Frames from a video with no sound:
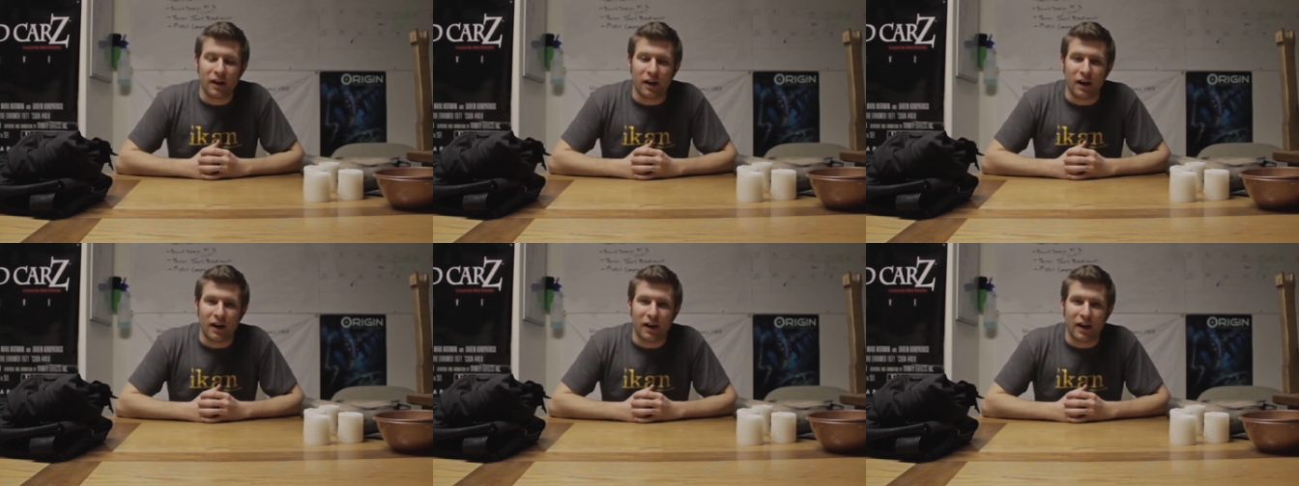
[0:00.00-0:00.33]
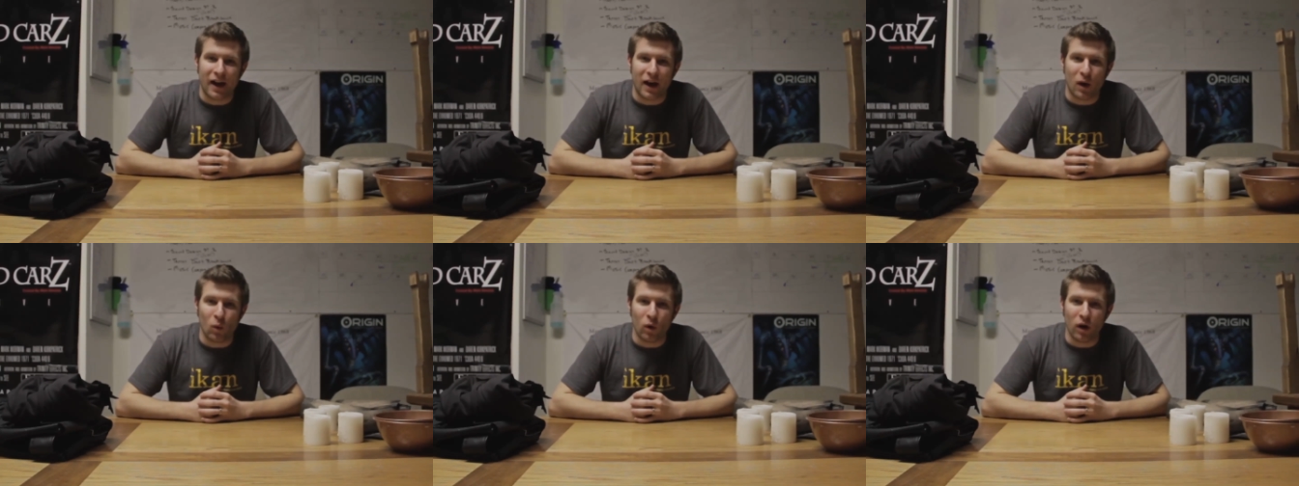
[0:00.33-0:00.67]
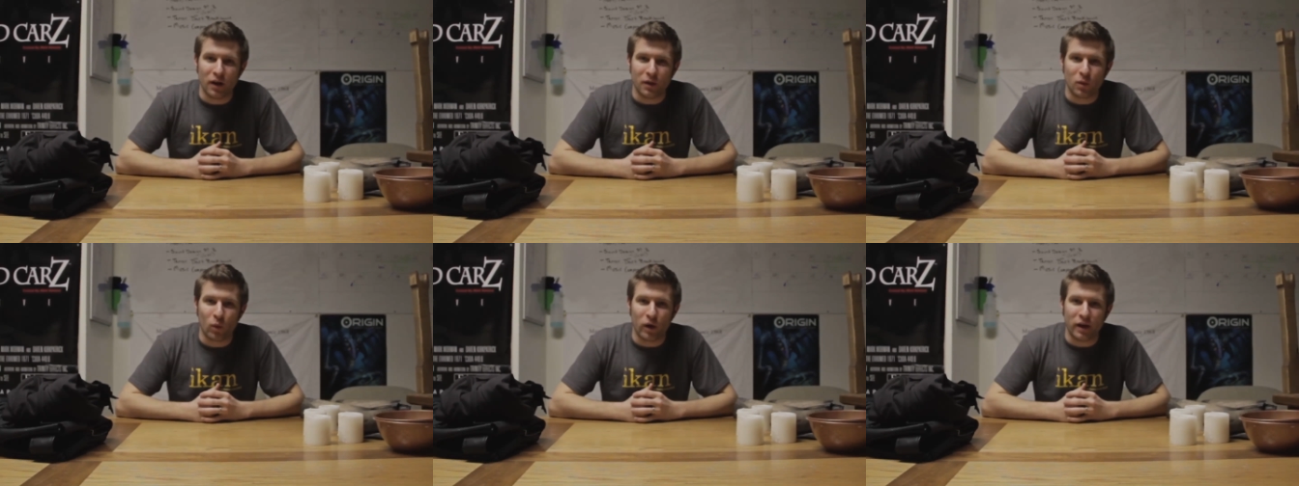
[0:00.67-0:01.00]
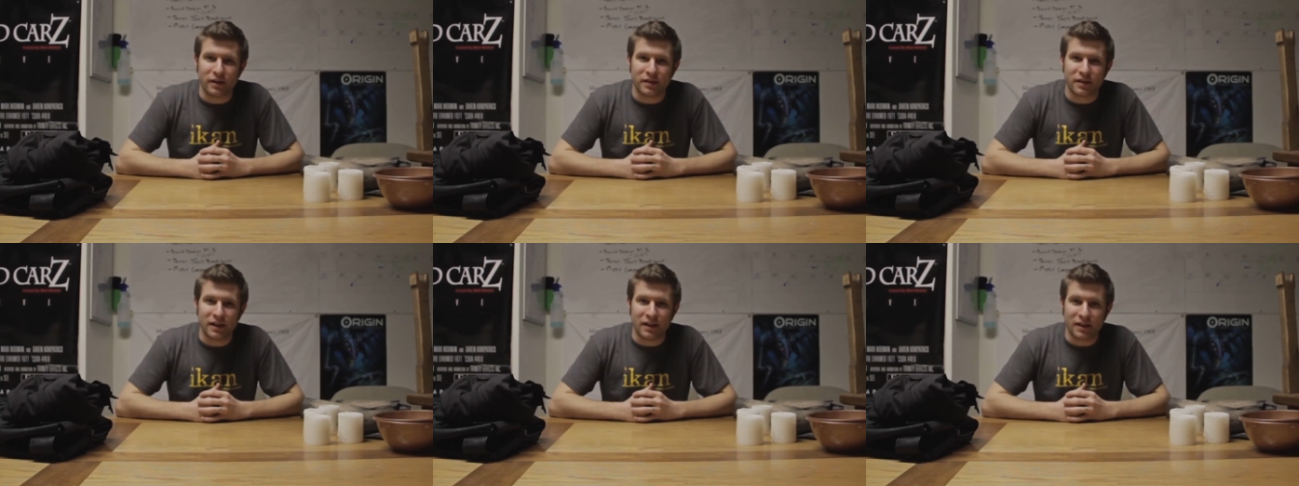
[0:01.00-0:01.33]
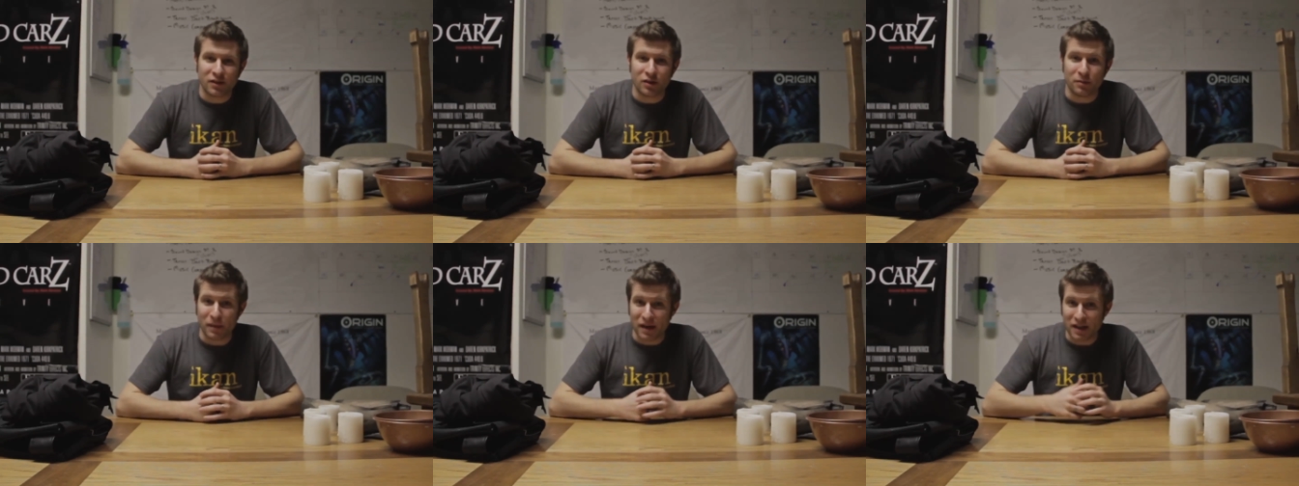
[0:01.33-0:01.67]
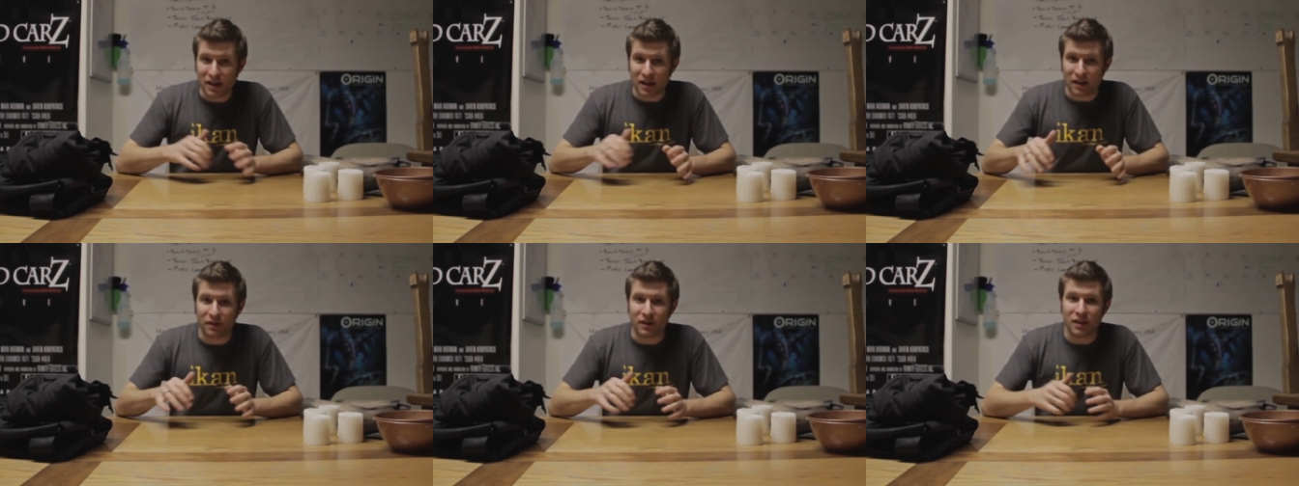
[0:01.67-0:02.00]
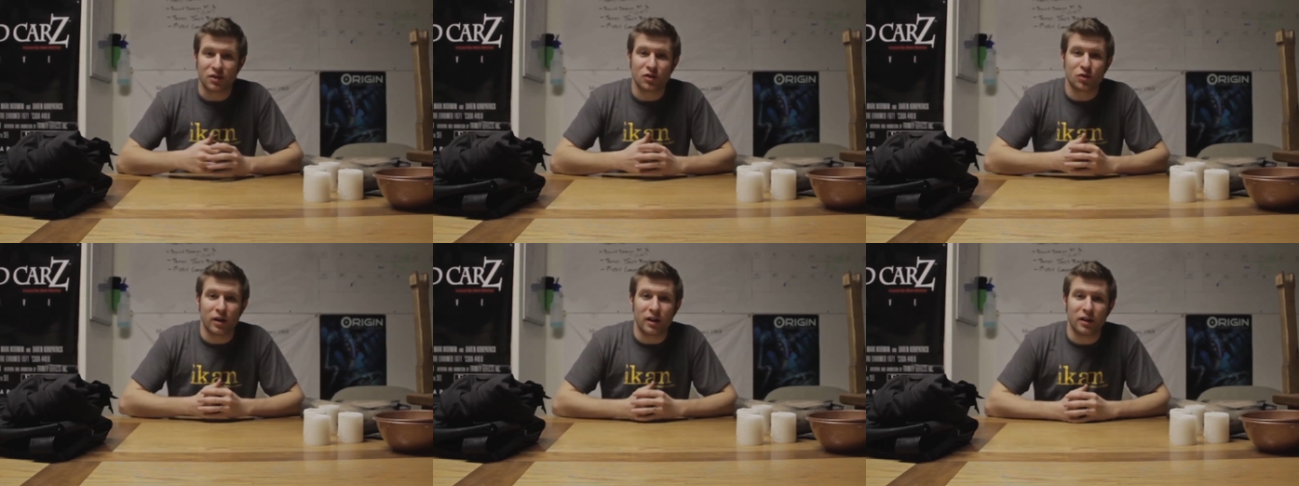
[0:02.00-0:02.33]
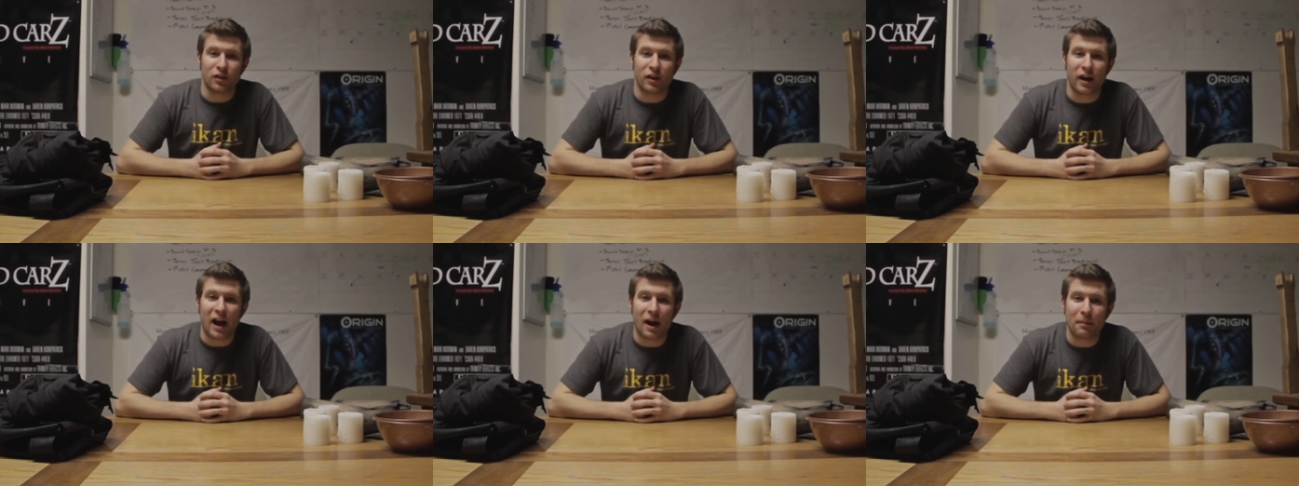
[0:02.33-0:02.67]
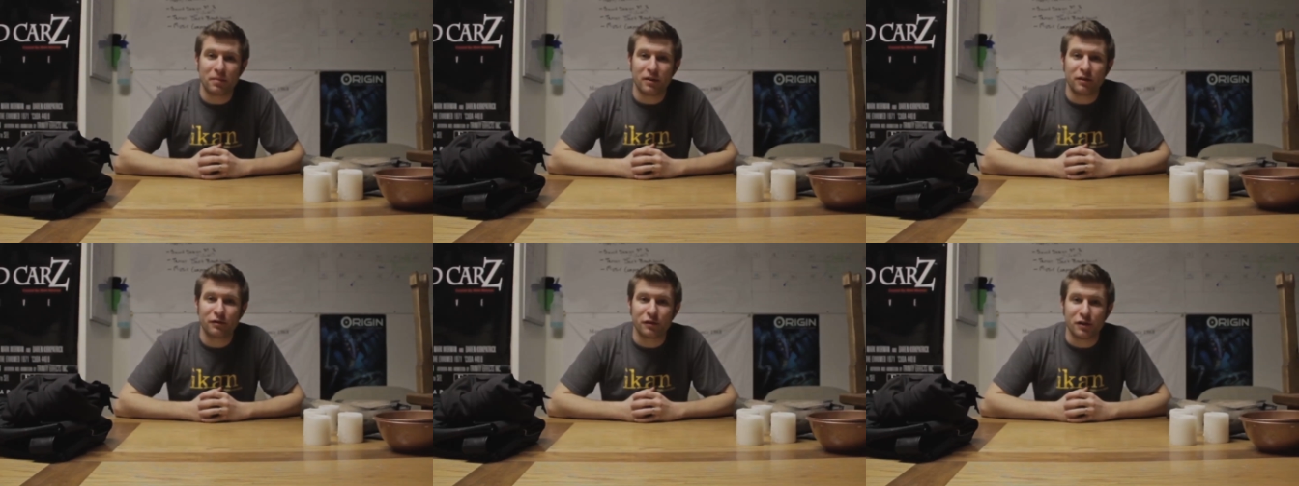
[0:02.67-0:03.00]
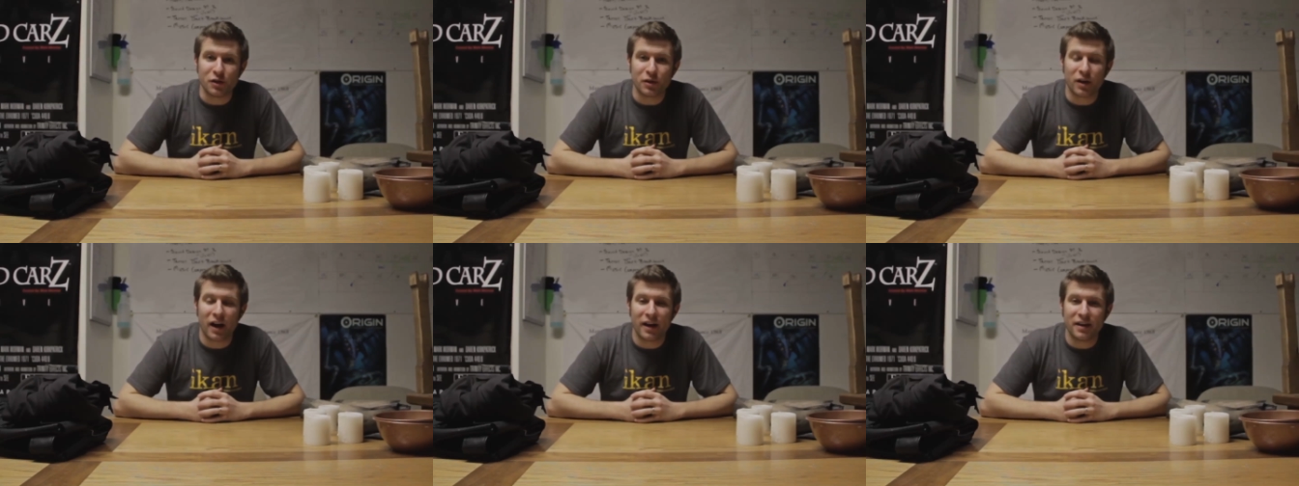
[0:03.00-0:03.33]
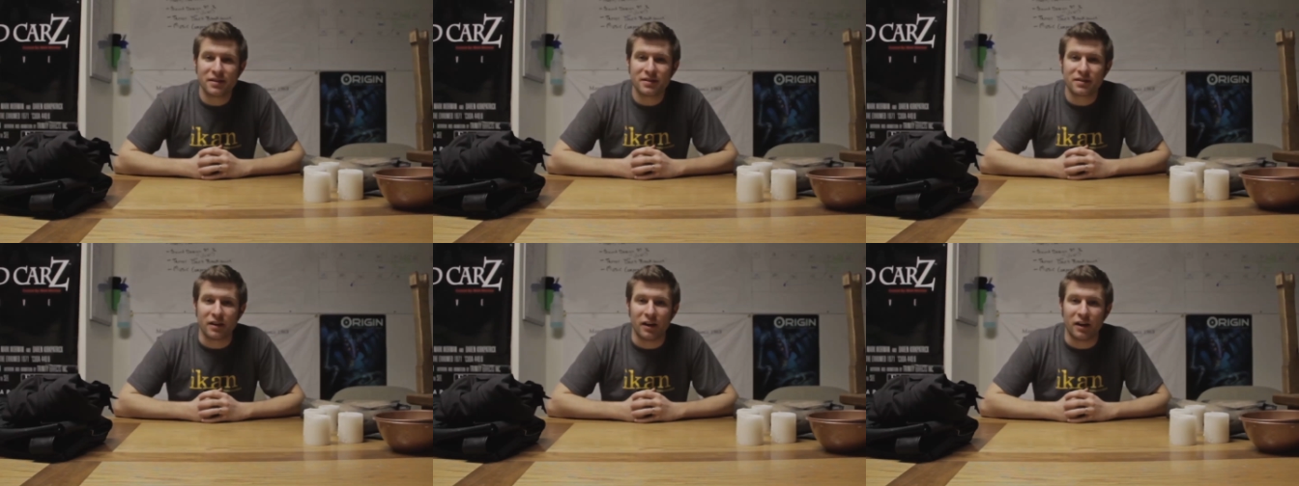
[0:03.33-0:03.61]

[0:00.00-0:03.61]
at what went into making this trailer happen for you guys.